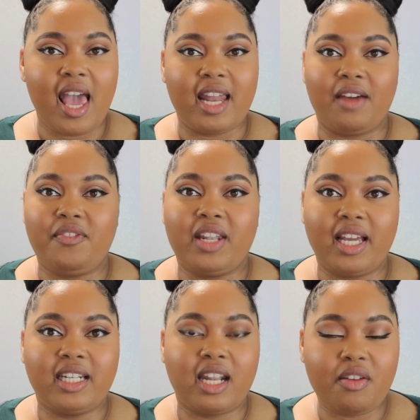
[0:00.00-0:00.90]
and I feel
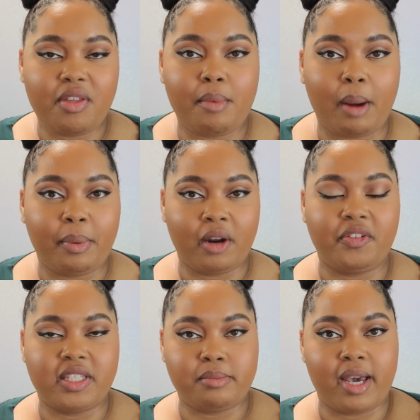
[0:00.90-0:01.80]
like none of them are
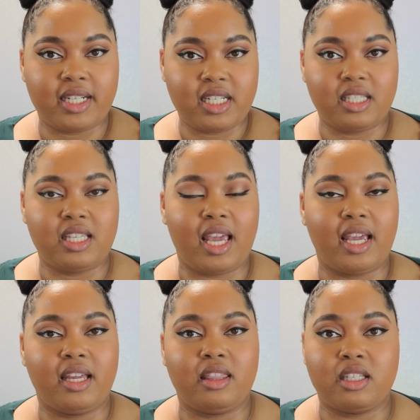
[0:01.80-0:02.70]
perfect matches
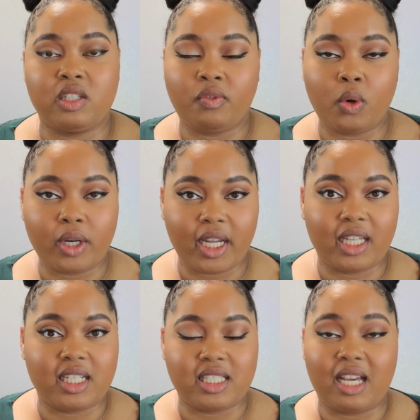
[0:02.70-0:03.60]
and this
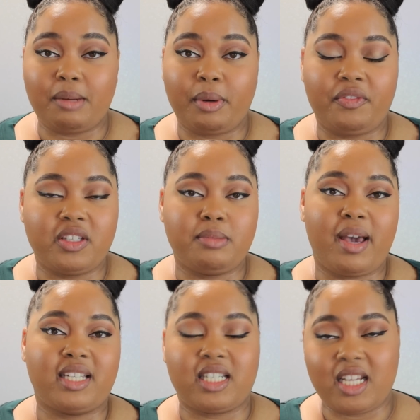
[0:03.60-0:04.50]
4N is not a perfect
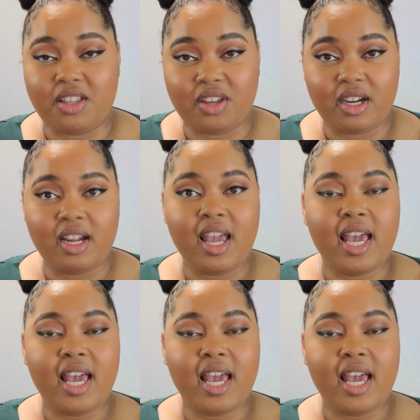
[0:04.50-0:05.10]
match either.